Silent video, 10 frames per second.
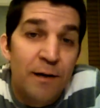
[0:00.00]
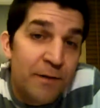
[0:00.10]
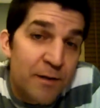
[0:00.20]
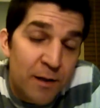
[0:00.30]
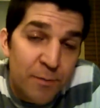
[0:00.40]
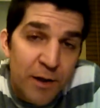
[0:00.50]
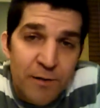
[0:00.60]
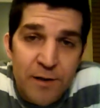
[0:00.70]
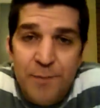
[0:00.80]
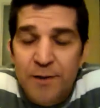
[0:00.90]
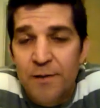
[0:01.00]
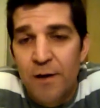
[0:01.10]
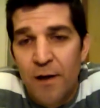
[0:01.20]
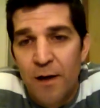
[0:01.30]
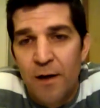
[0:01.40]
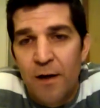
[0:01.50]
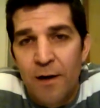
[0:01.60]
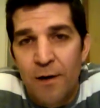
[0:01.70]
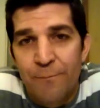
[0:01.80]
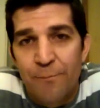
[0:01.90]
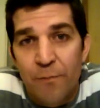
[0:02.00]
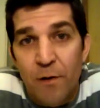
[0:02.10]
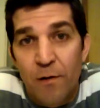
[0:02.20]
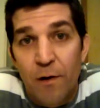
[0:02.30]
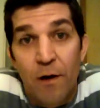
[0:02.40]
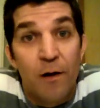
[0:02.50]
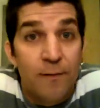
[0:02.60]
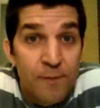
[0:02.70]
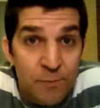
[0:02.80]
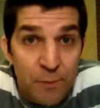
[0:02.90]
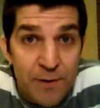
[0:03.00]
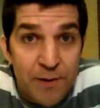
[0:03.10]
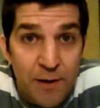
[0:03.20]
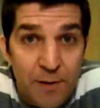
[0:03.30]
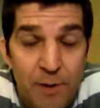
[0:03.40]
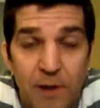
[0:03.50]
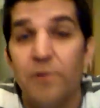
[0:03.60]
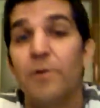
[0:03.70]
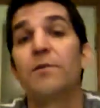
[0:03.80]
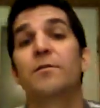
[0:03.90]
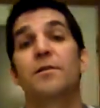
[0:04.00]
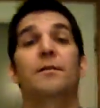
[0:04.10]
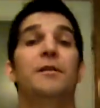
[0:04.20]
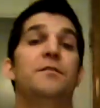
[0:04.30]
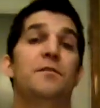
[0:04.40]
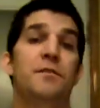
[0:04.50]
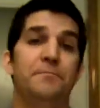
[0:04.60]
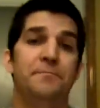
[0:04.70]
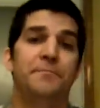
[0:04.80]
if you celebrate Christmas. All of us will be celebrating New Year's at least.